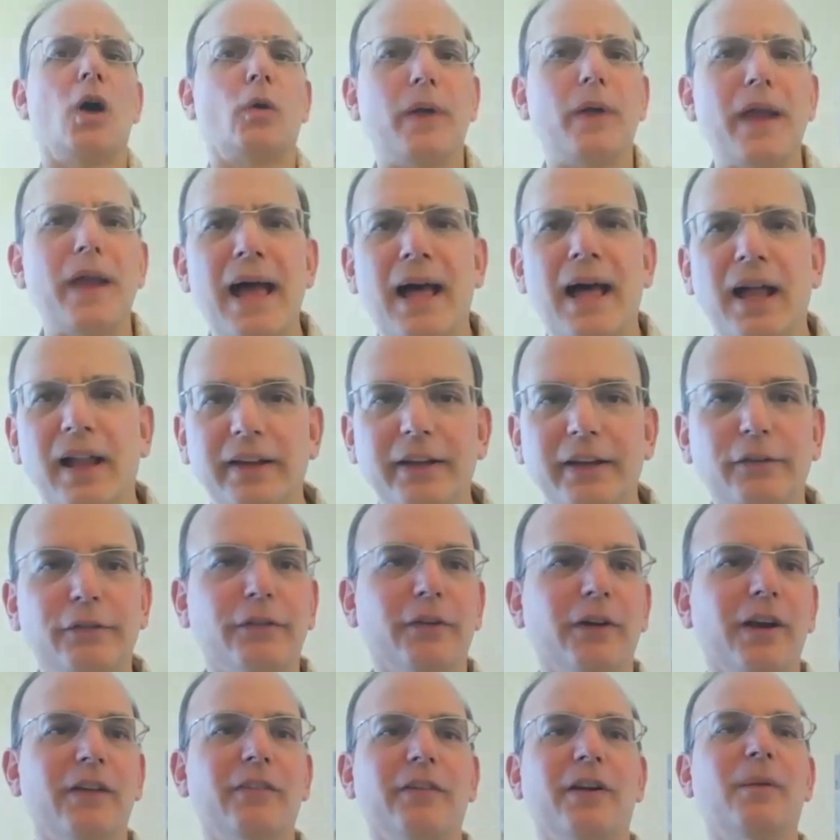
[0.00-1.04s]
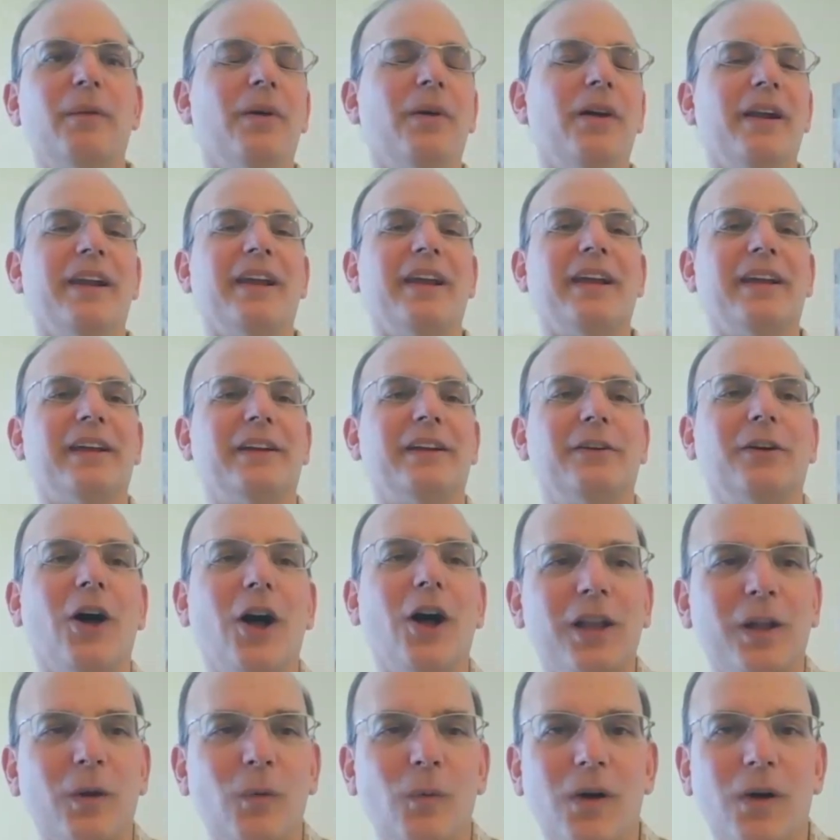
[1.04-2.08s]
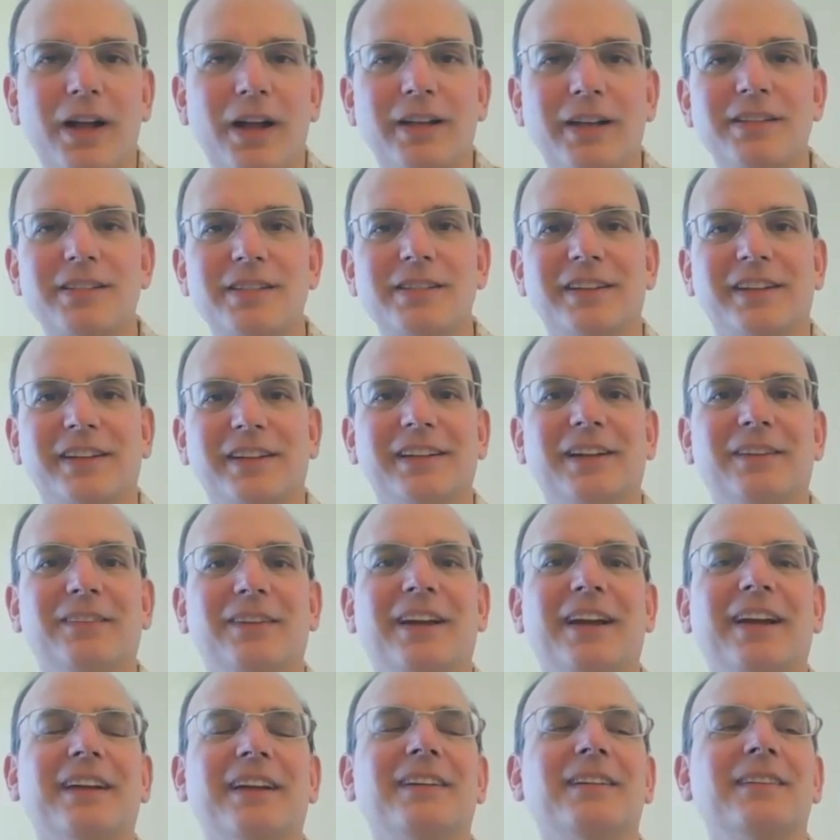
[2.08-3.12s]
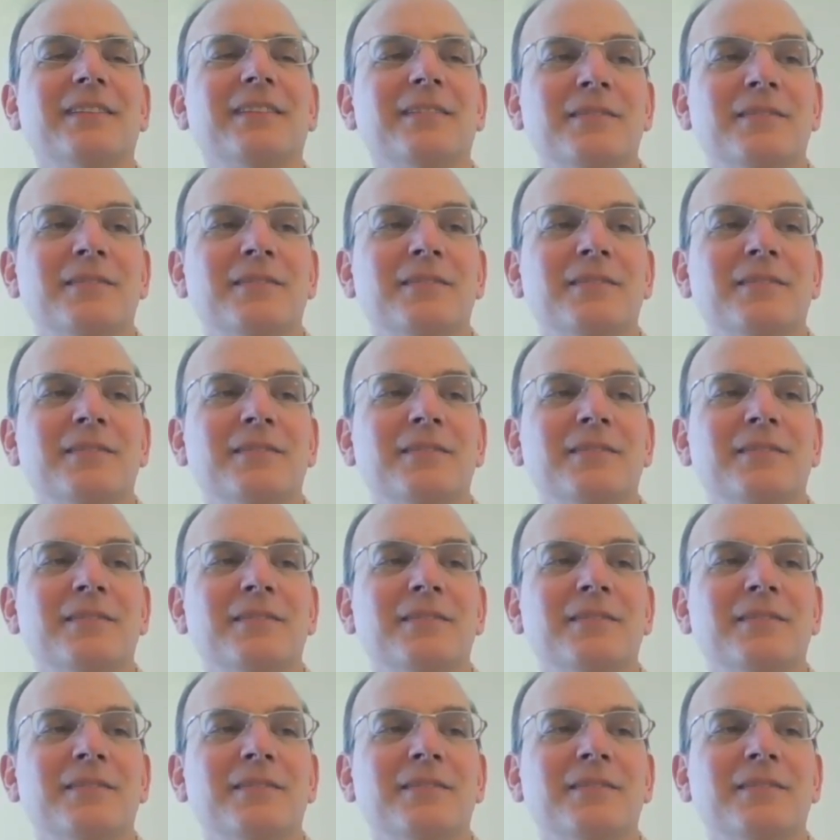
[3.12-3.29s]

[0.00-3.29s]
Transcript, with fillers: all reality for everybody and all at once and i'm like